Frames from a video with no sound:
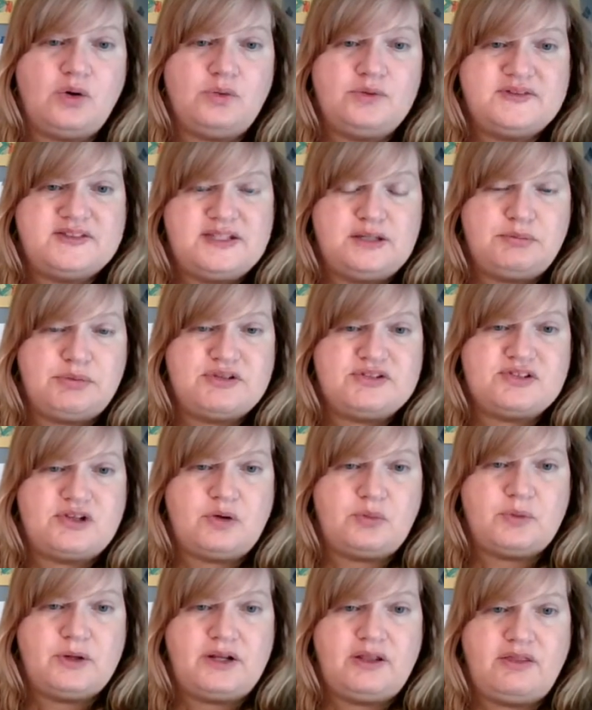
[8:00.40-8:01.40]
zebras are
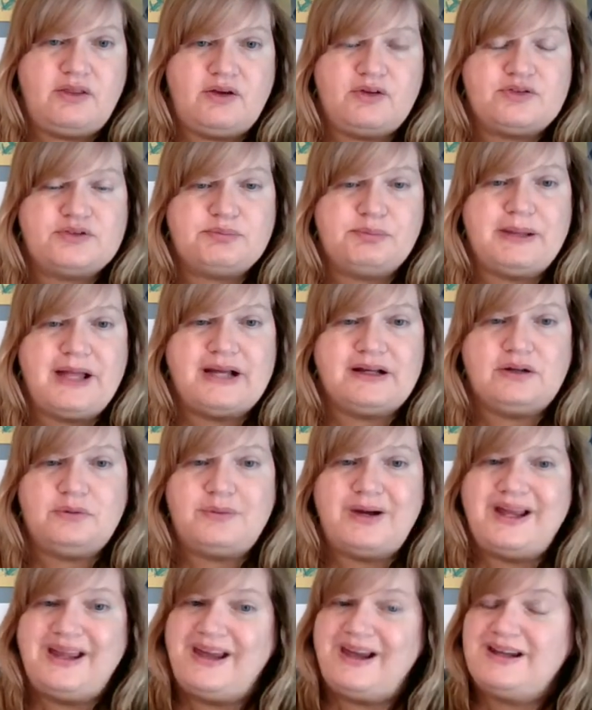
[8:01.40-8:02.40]
one of those black and
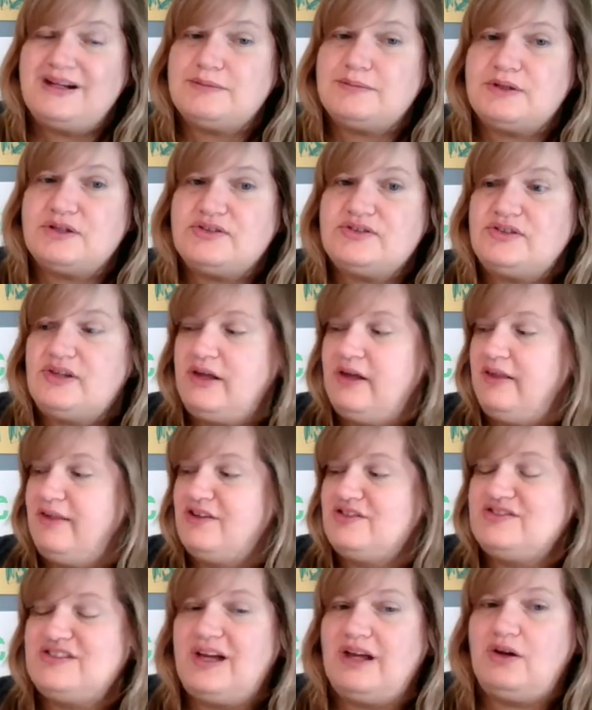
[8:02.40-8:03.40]
white animals.
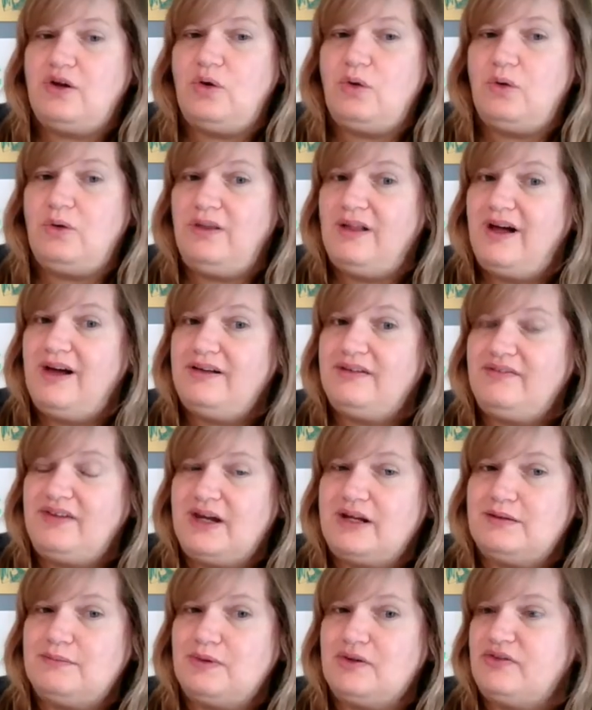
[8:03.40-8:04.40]
There's not a whole lot of
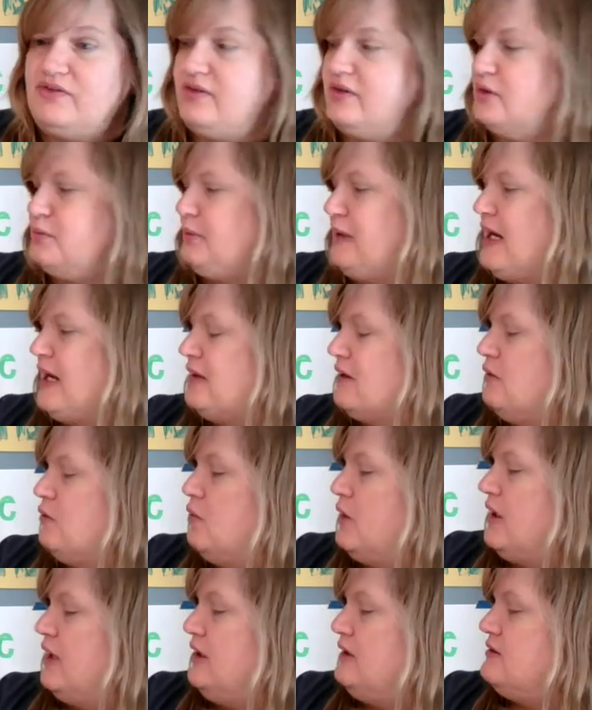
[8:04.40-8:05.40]
animals that are black and
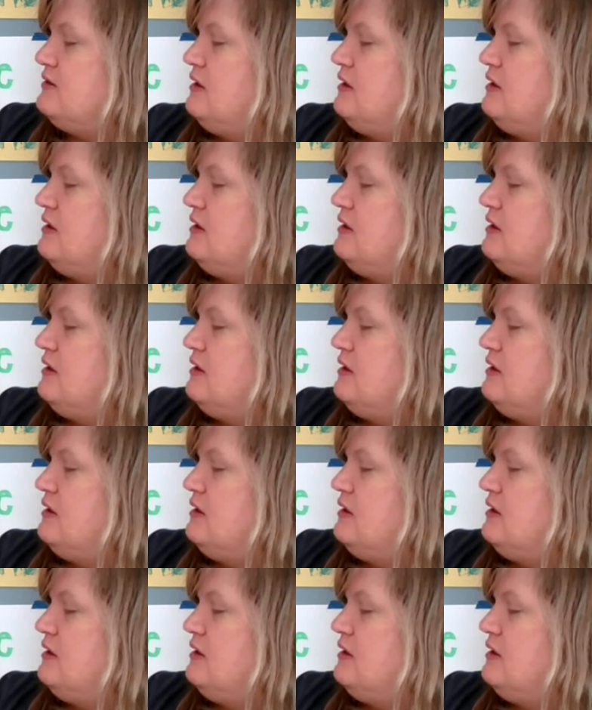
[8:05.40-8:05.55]
white.